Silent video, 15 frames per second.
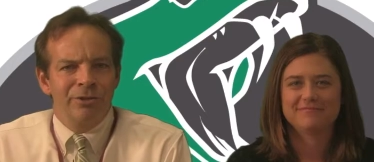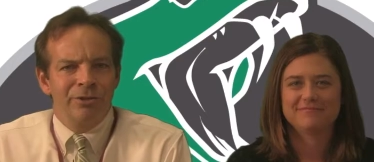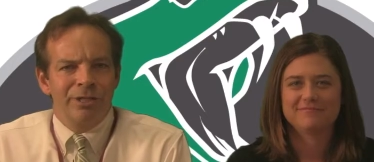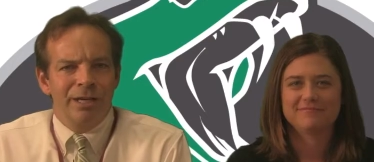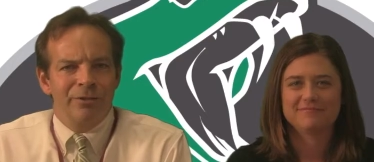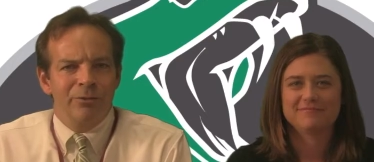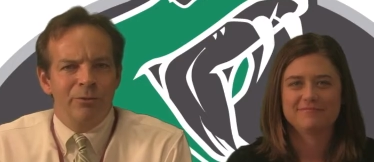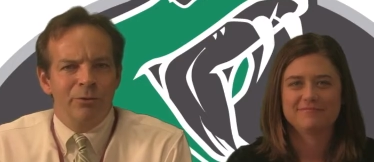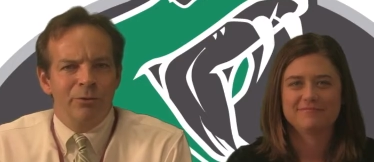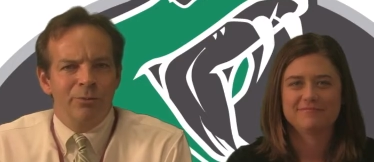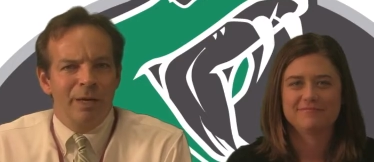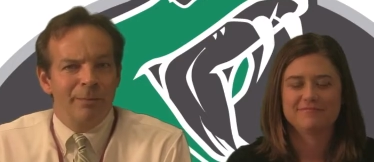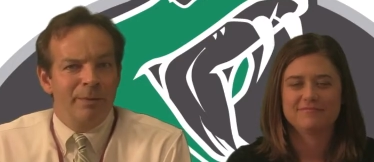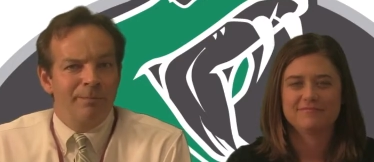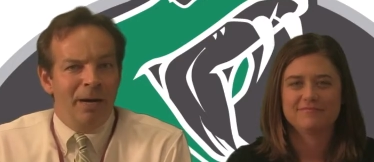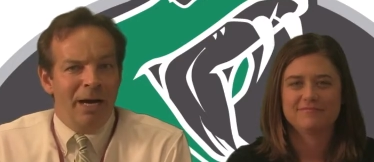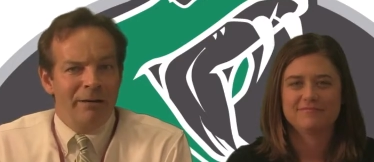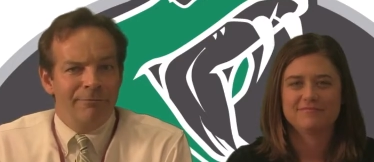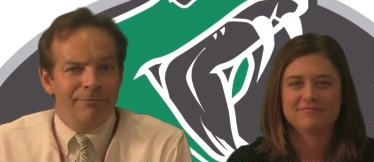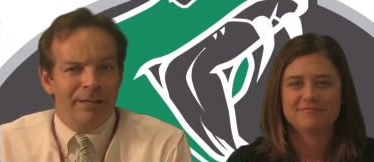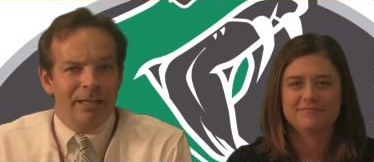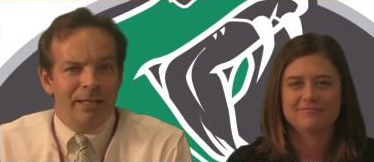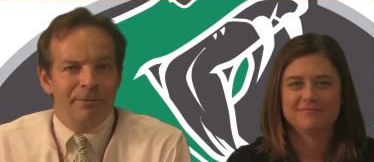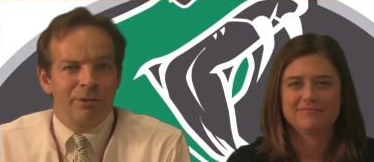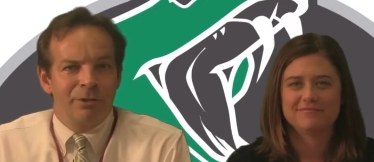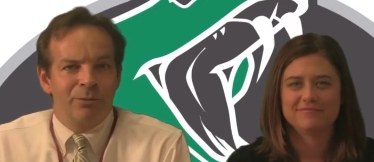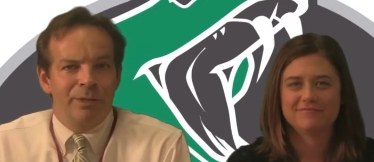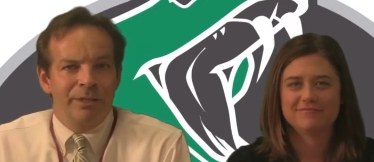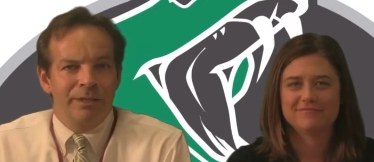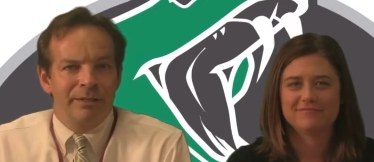Speaker 1: schedules may be modified
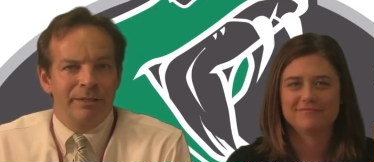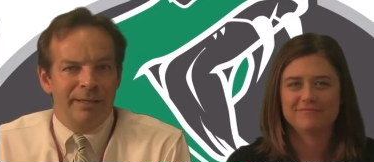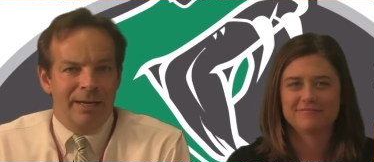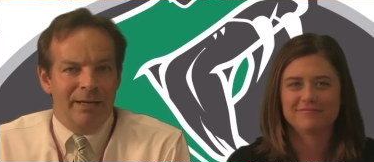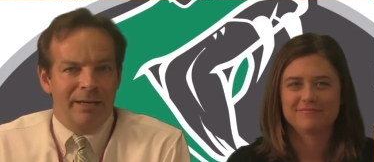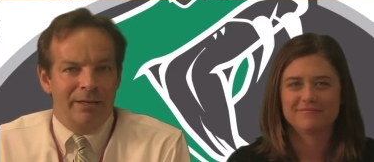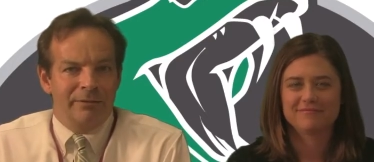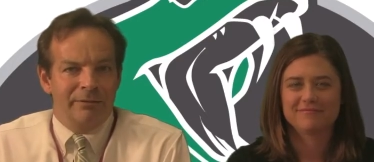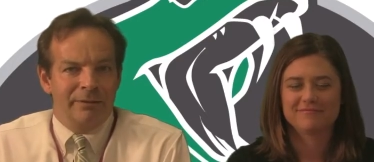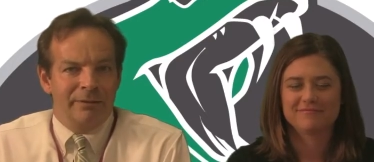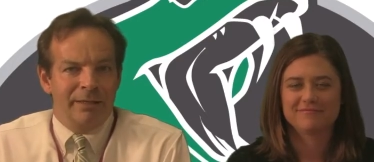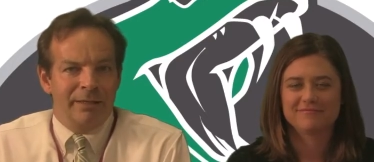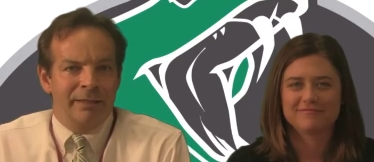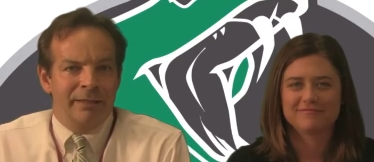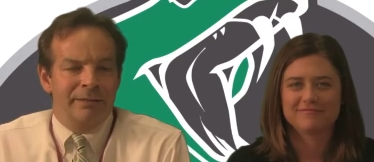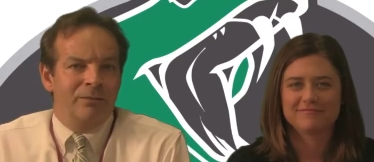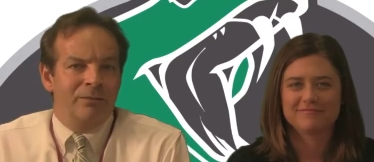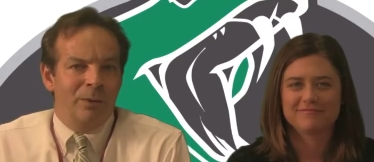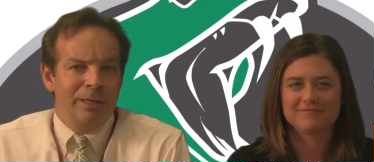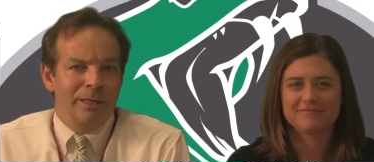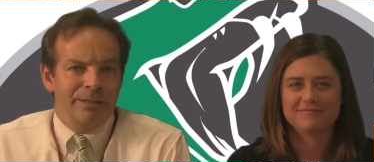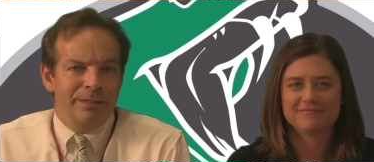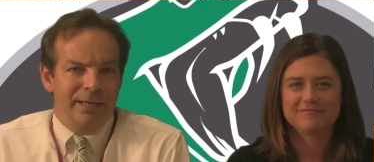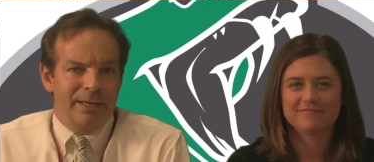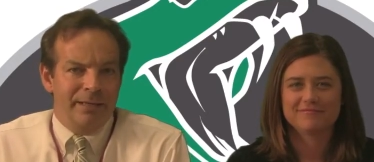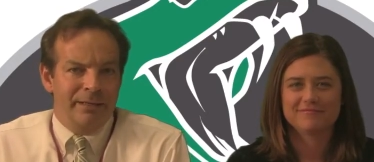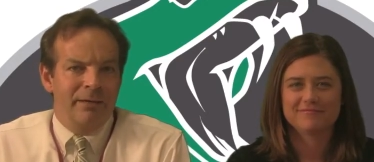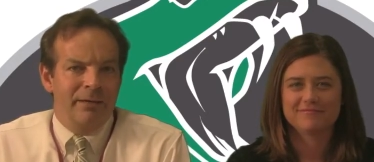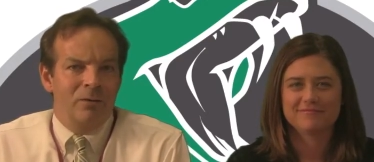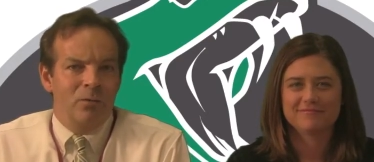between now and
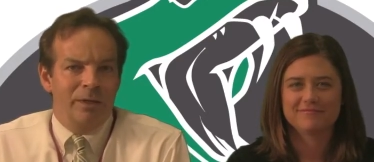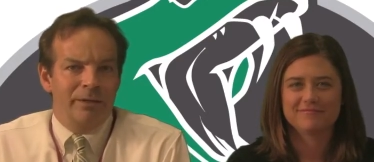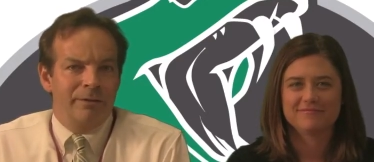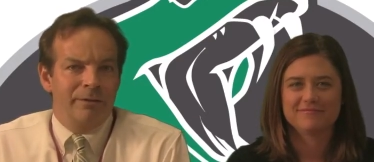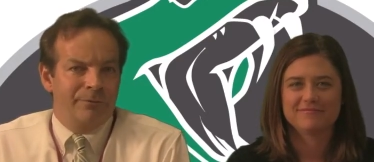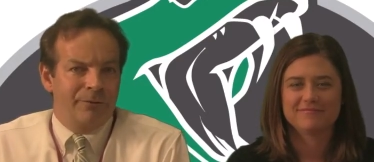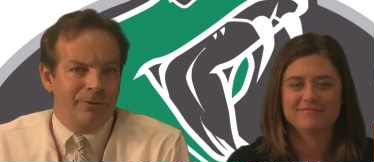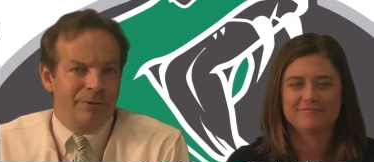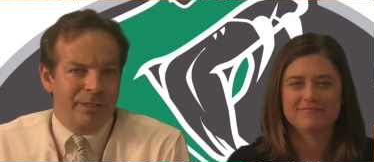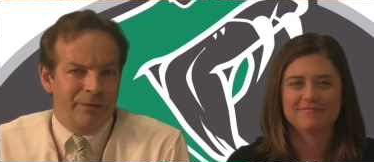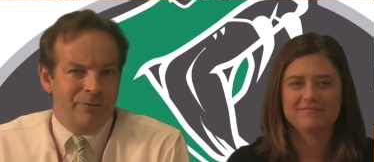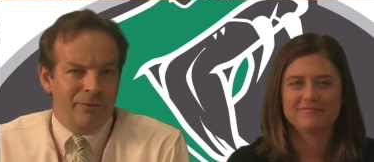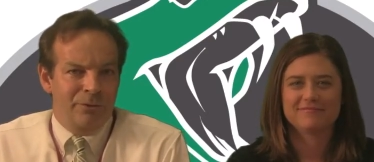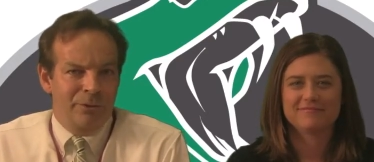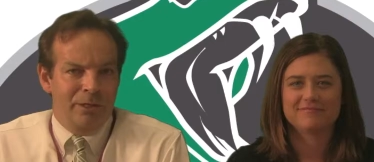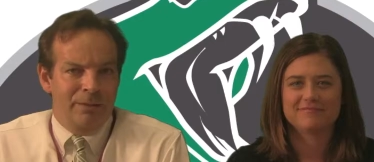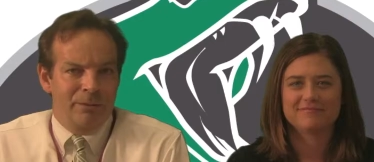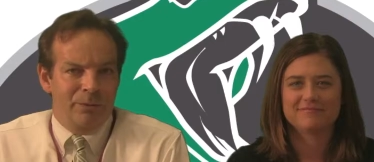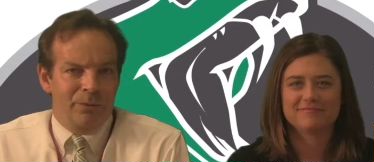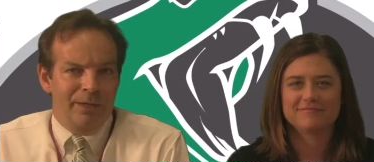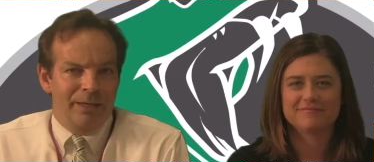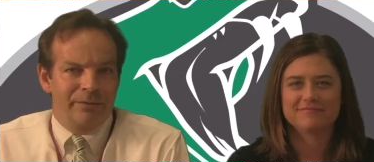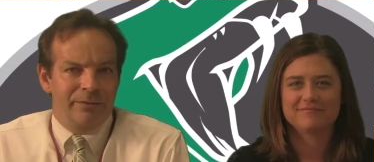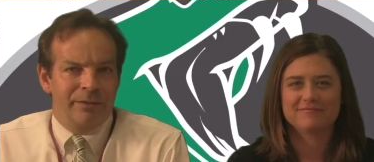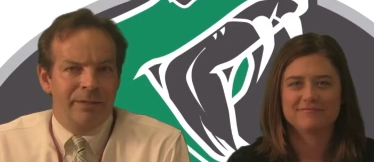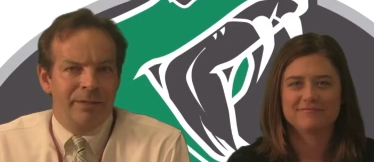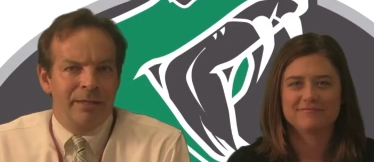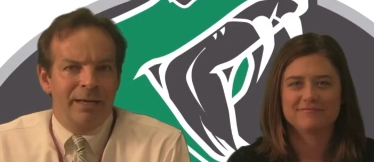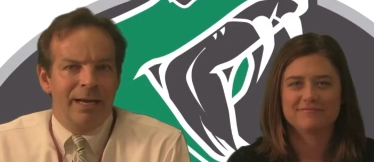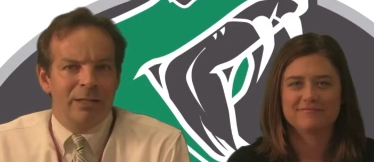Wednesday when the first day of school comes around
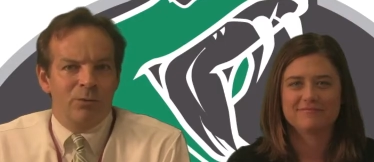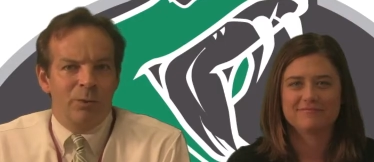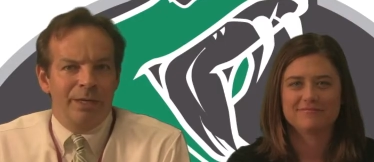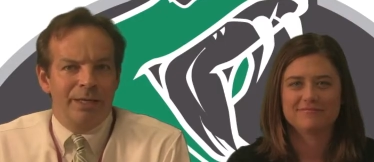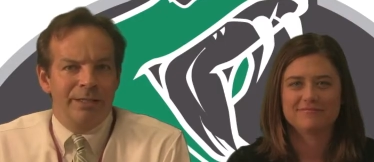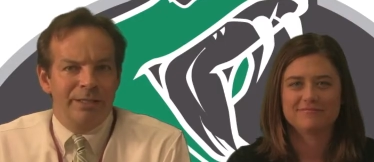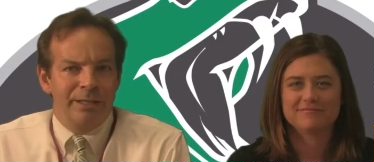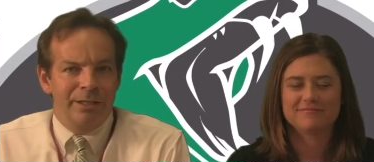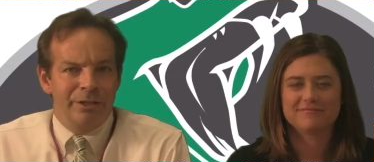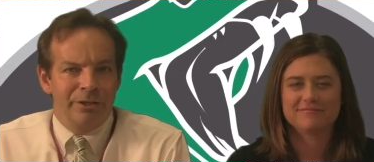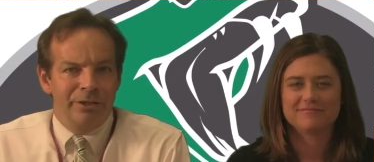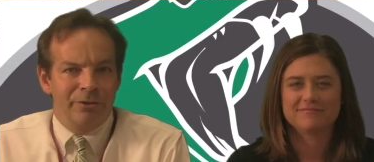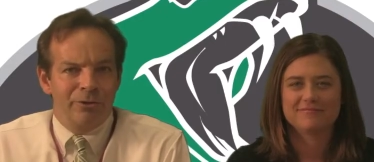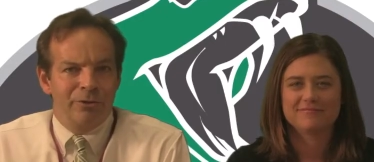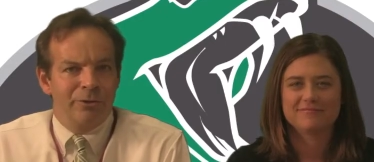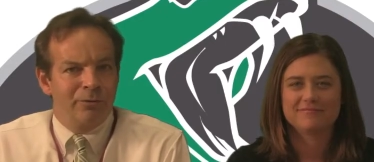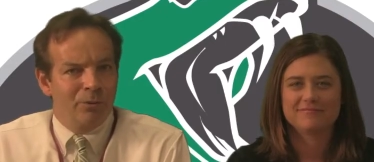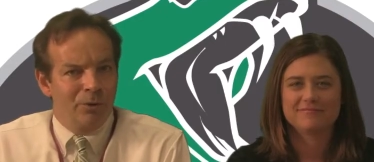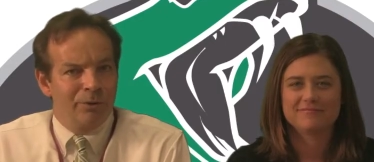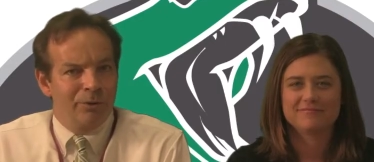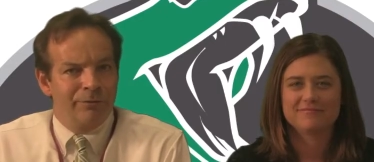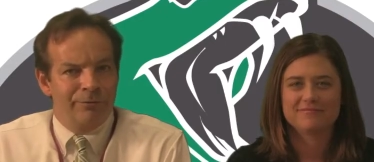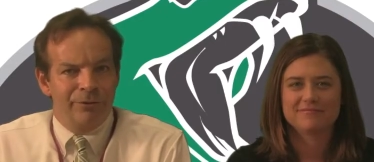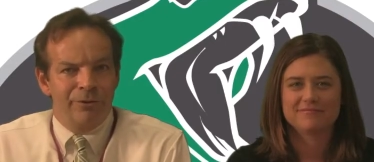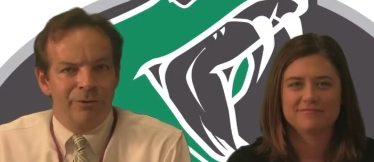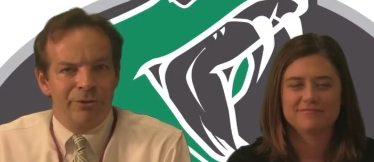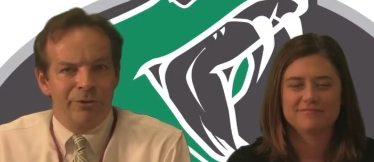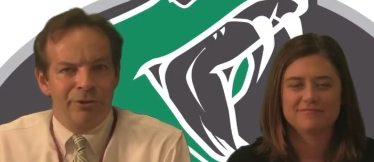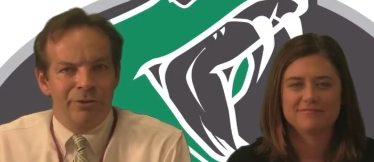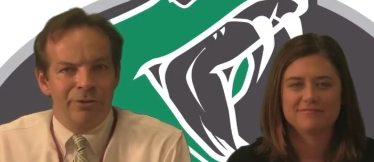as we continue to enroll a few
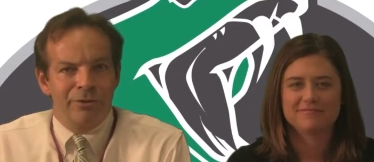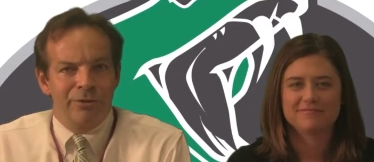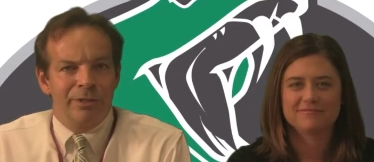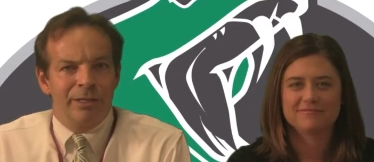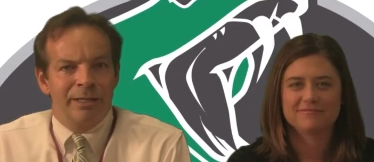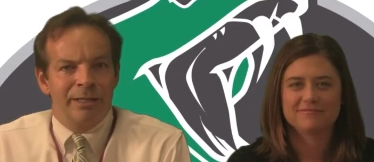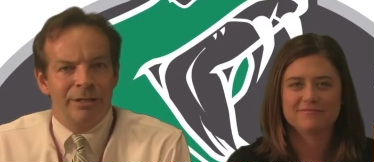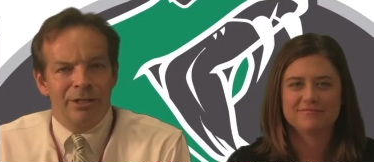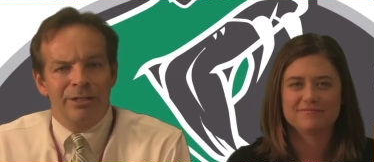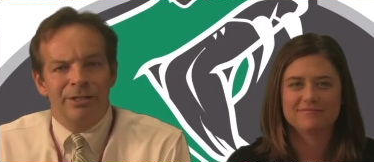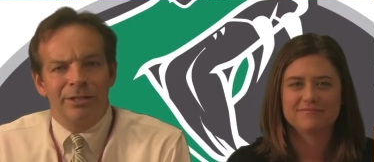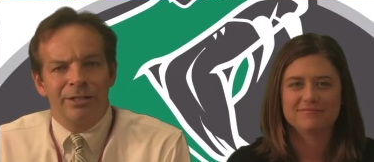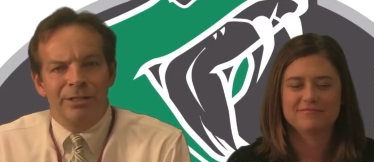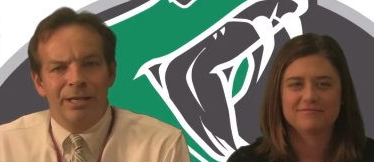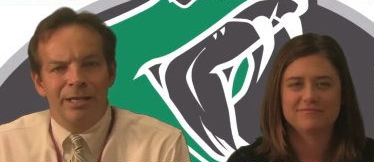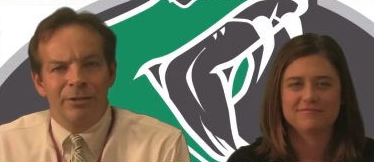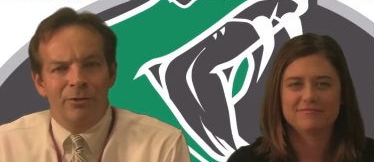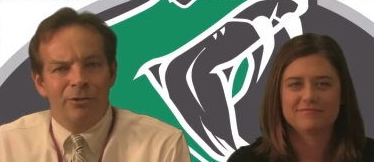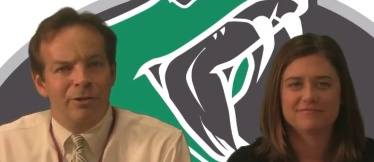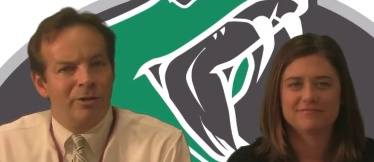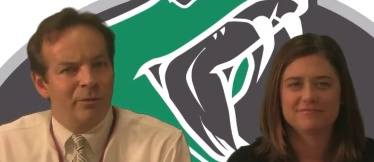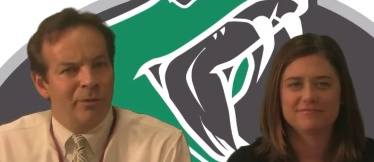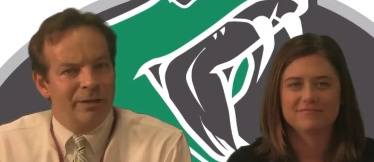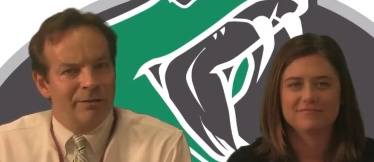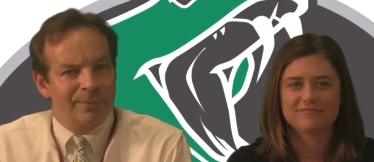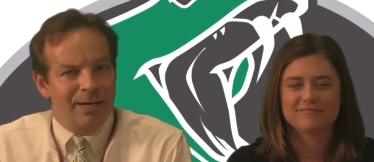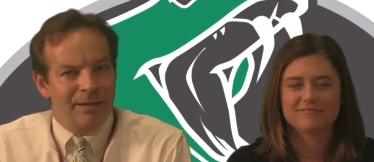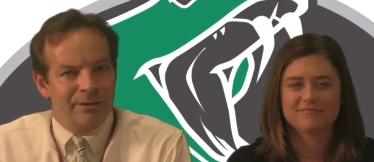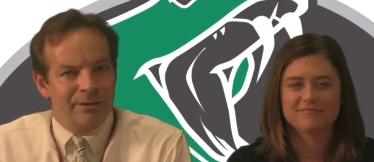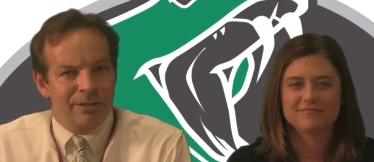new students and adjust the schedules so that we have
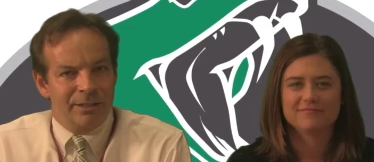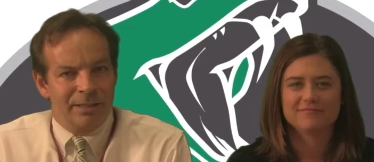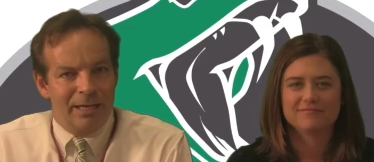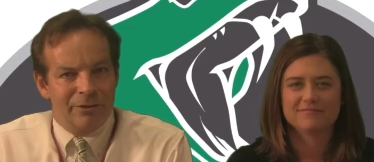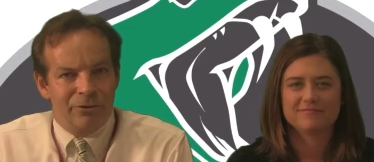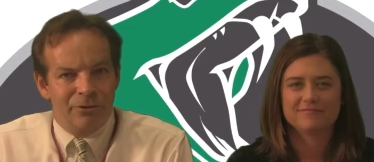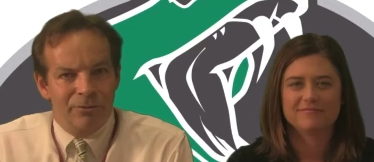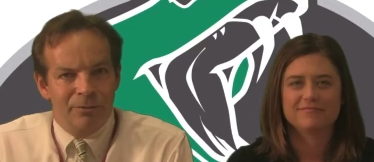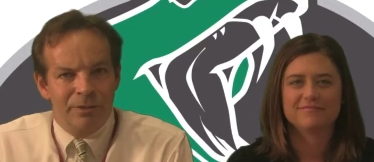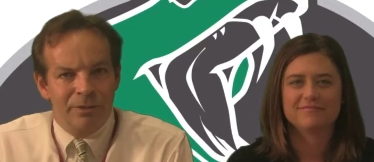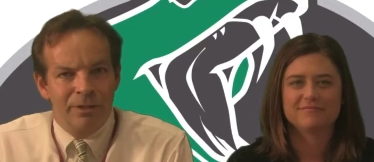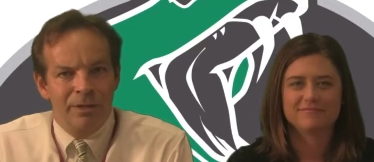balanced classrooms.